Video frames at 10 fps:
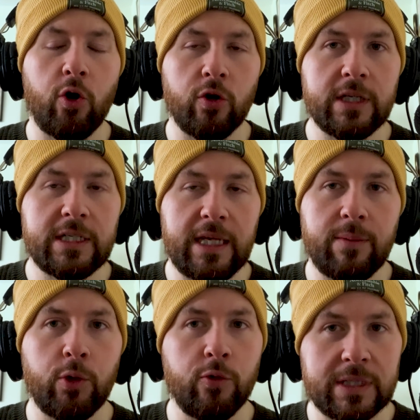on a
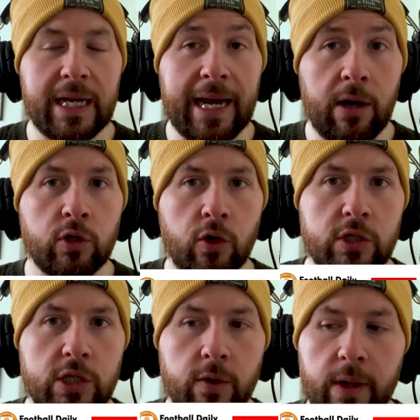team who's allowed not
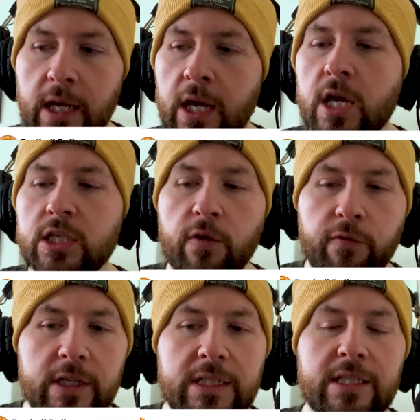to do it. So,
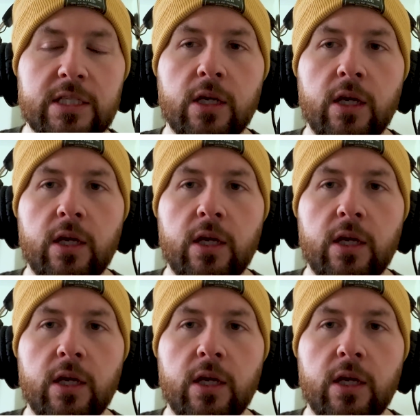for instance,